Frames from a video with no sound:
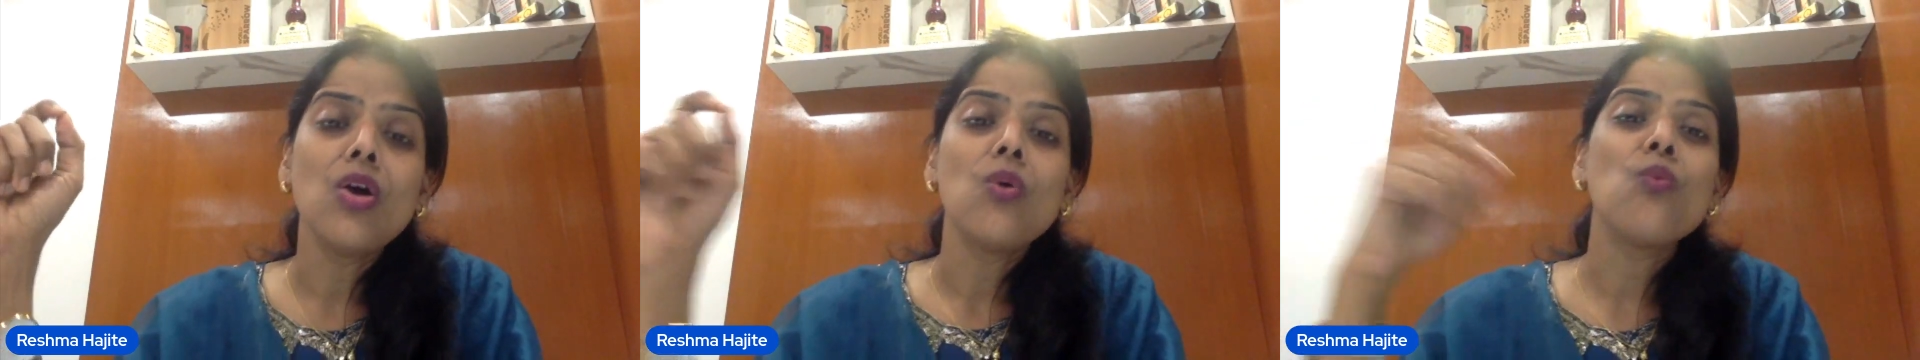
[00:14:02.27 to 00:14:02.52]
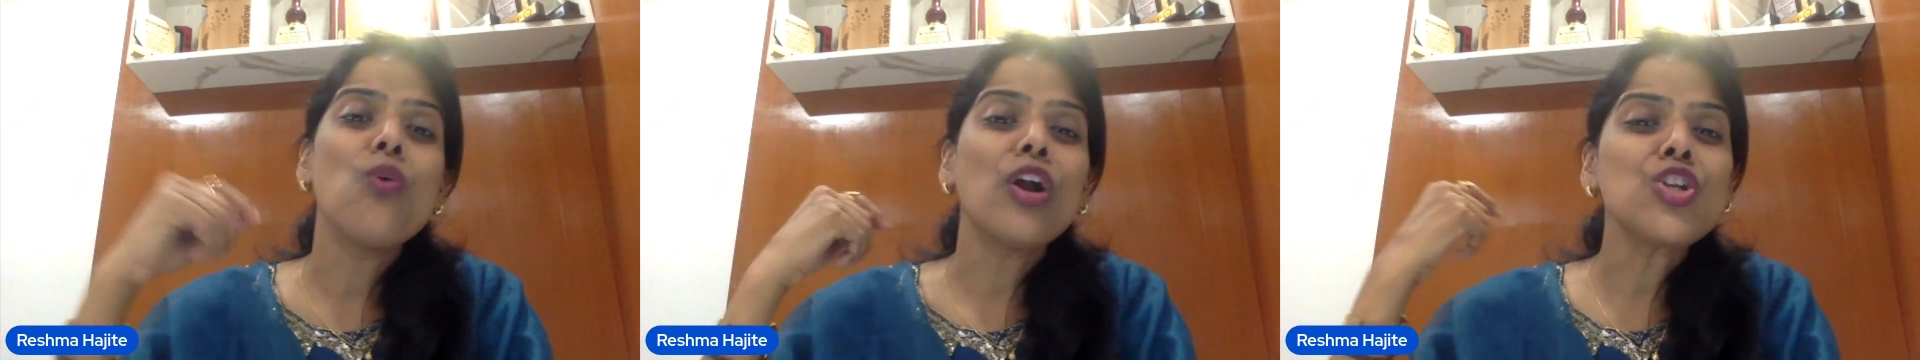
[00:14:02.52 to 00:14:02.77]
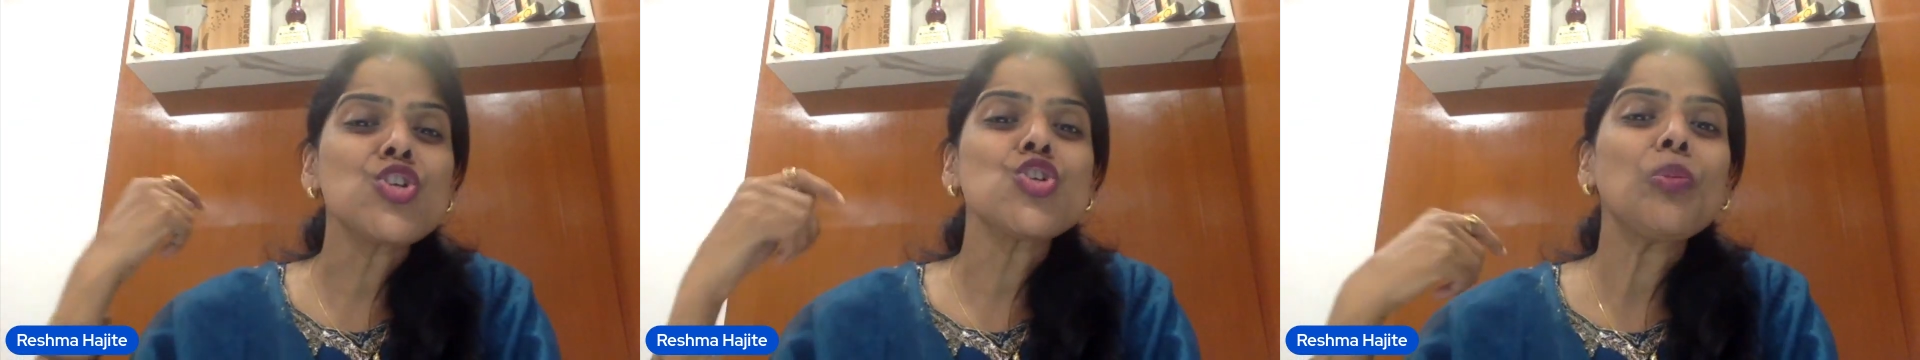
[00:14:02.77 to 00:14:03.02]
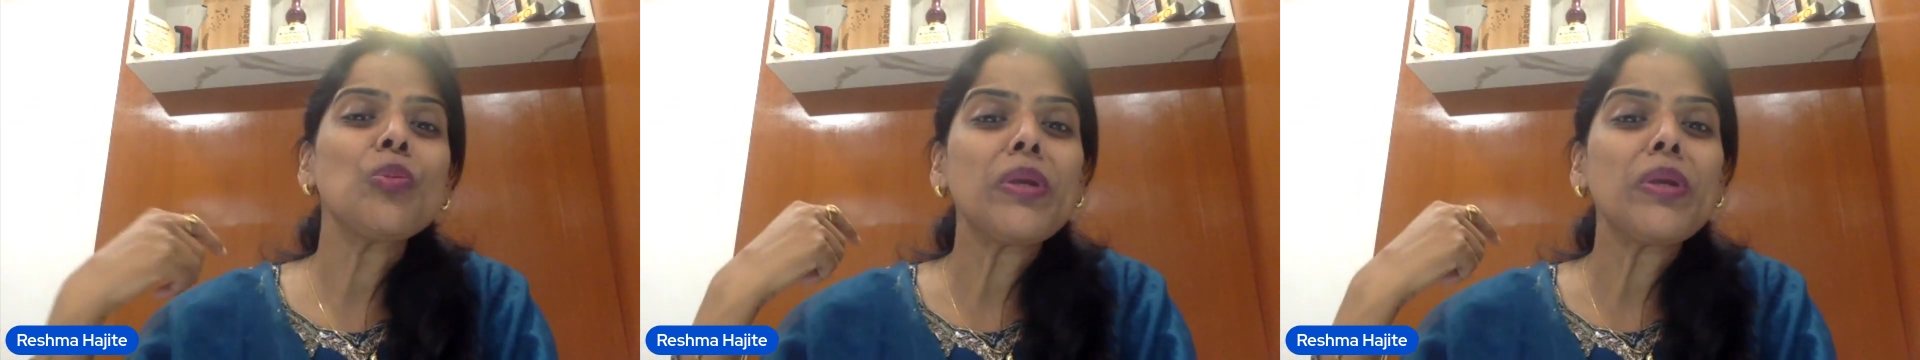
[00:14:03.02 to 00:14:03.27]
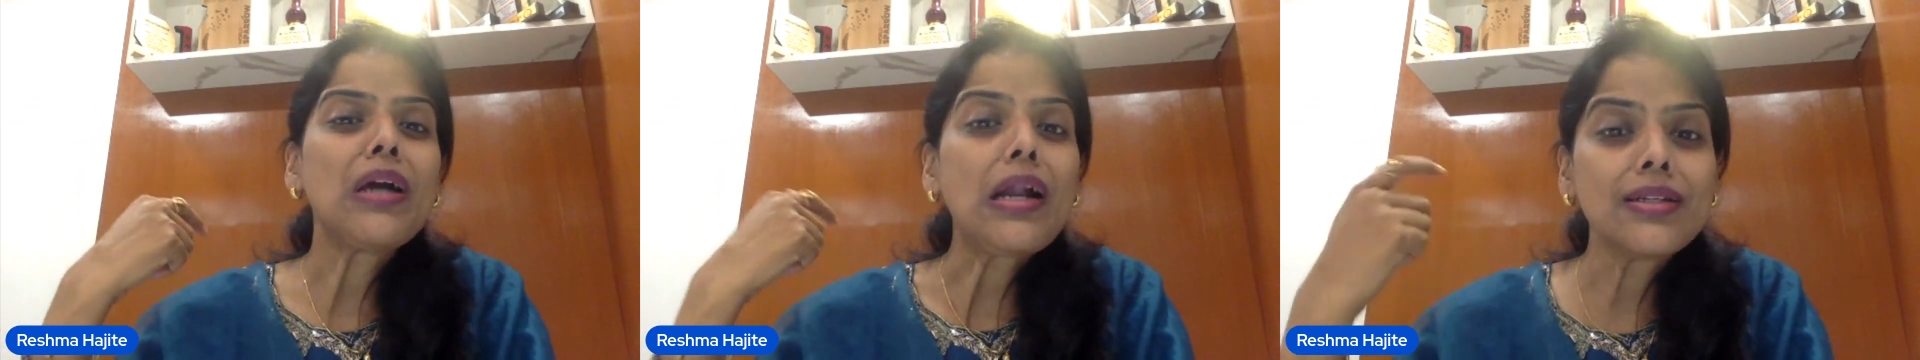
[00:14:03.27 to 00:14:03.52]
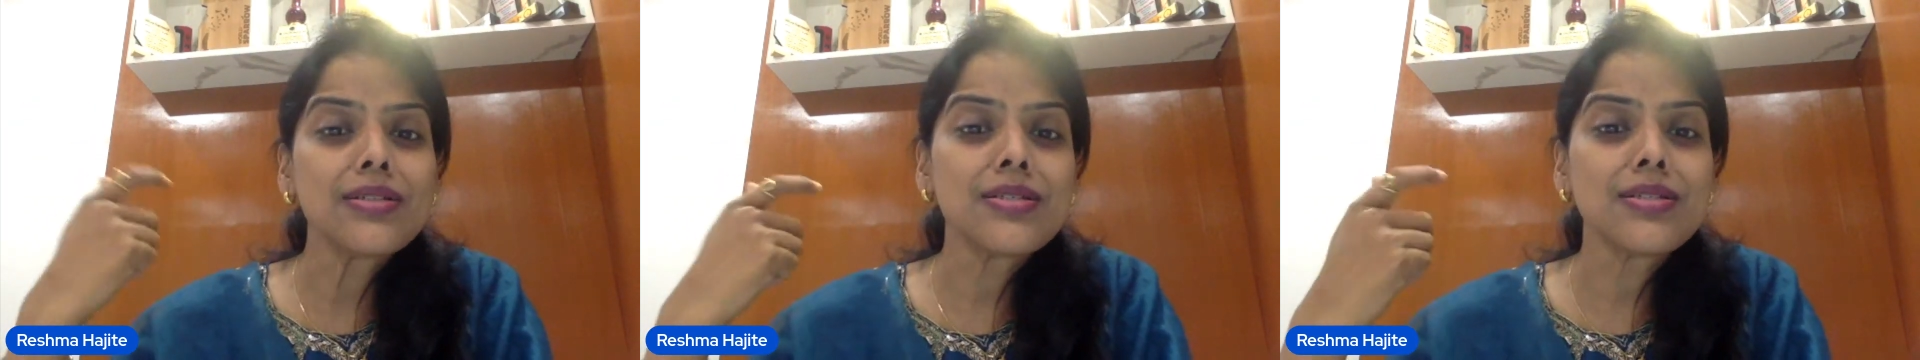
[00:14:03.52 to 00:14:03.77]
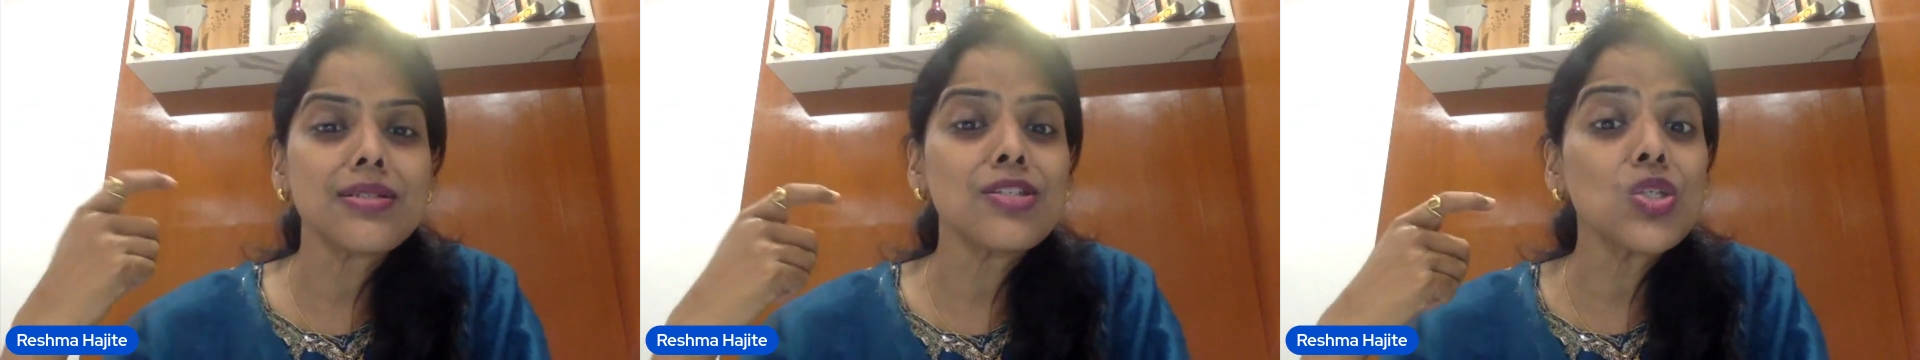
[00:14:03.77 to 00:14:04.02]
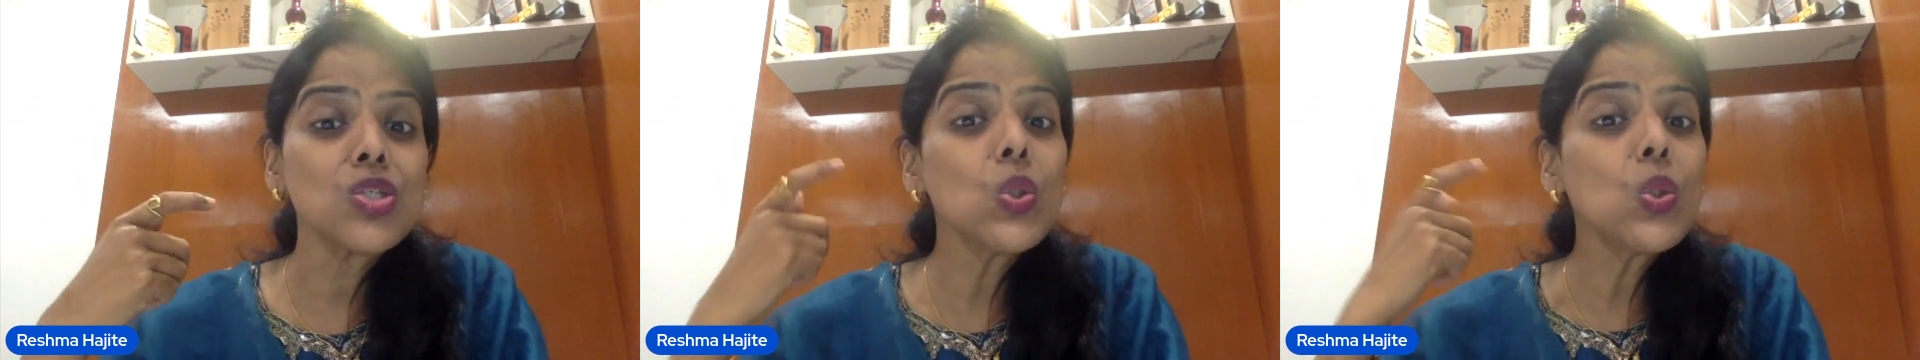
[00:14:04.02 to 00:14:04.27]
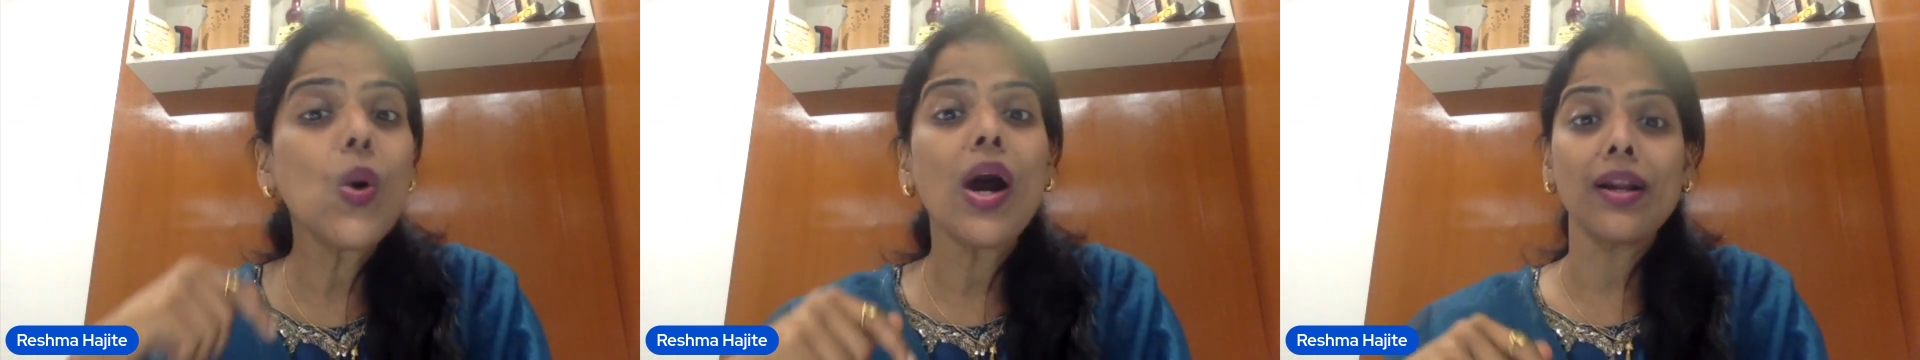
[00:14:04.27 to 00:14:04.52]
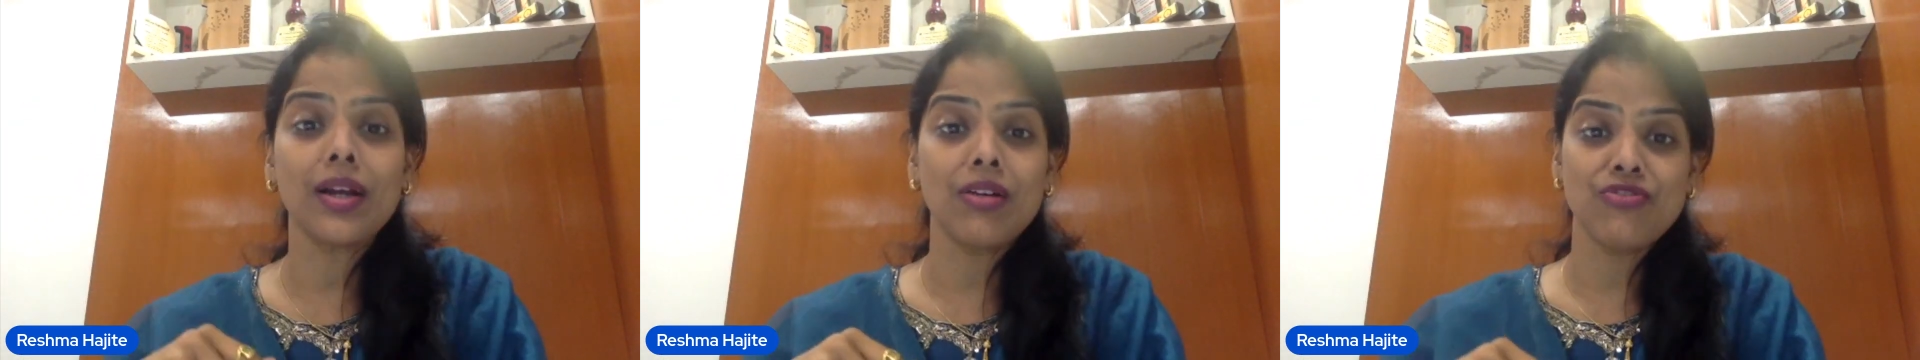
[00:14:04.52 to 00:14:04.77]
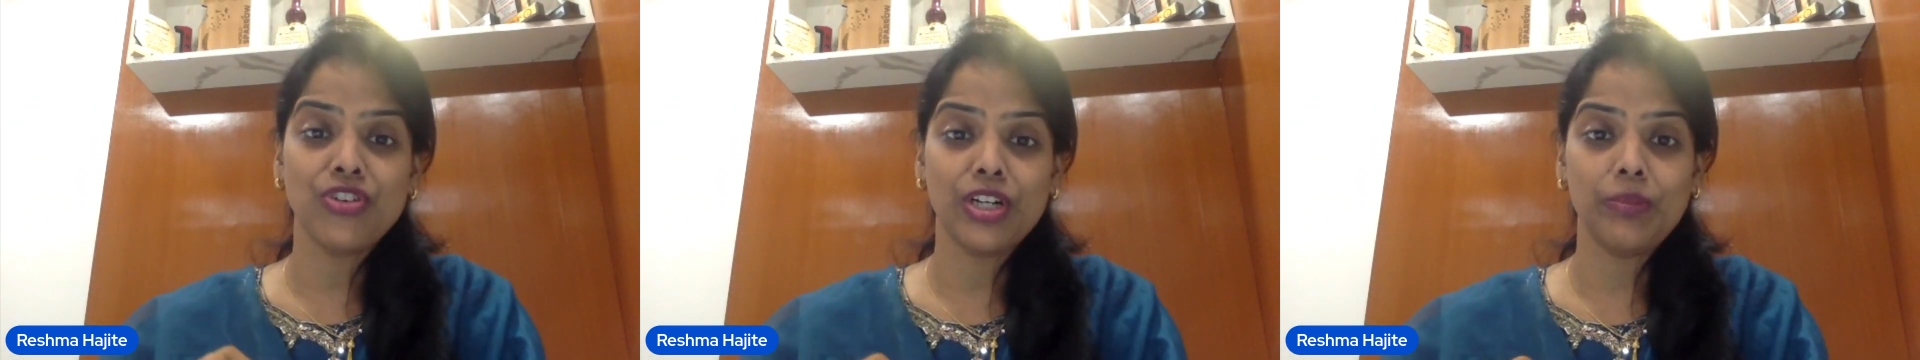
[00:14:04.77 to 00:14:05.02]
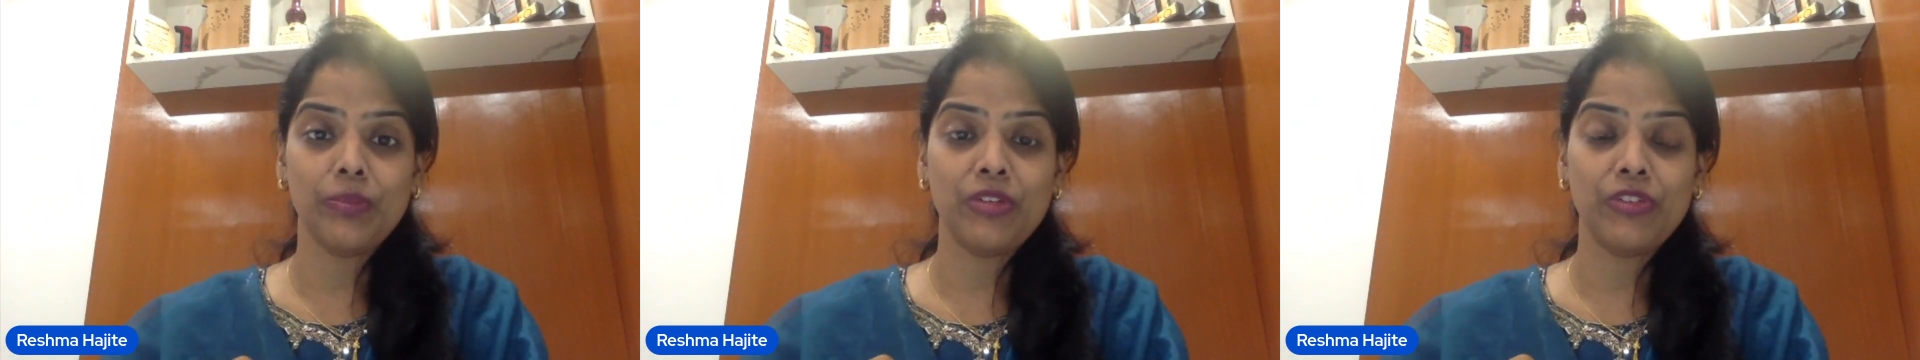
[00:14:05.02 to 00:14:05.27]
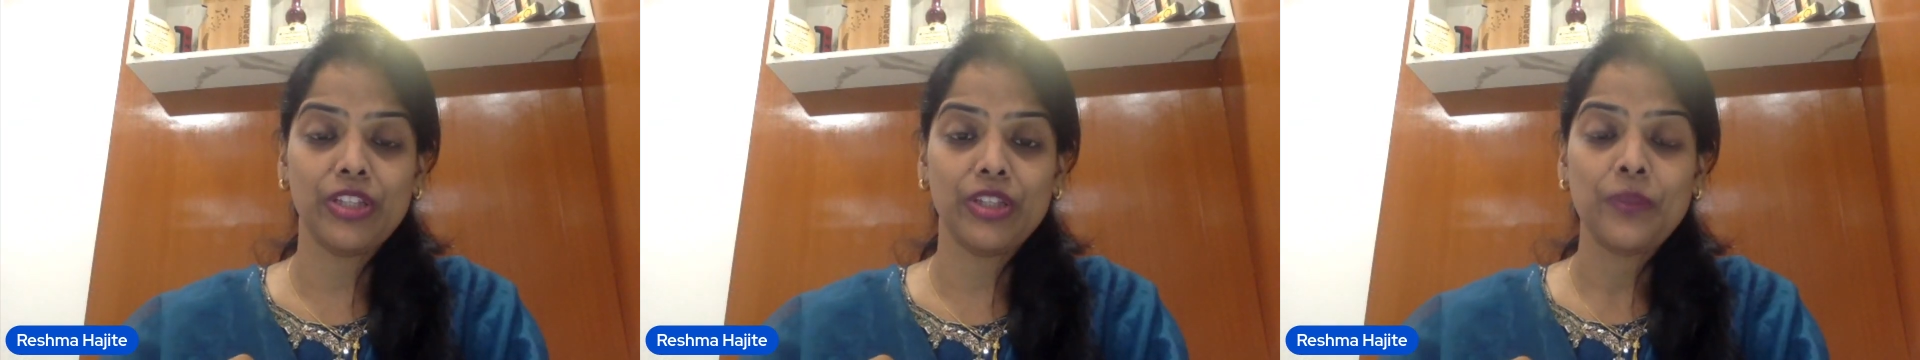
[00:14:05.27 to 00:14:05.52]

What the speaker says: what should be a distance you are comfortable with.